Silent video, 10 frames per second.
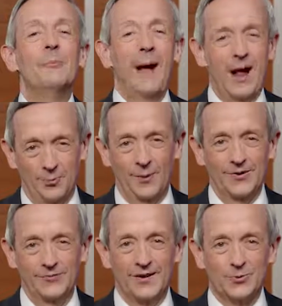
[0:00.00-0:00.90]
Pathway to
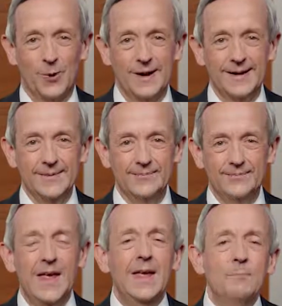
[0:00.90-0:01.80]
Victory.
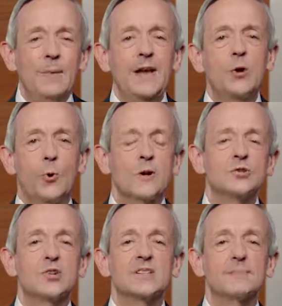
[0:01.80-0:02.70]
Many
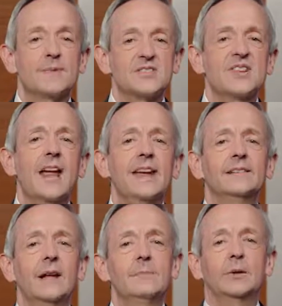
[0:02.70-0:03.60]
Christians
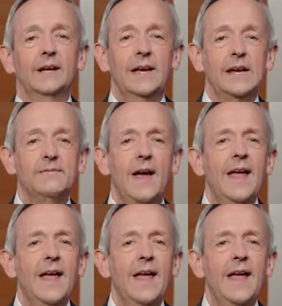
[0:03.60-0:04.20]
mistakenly believe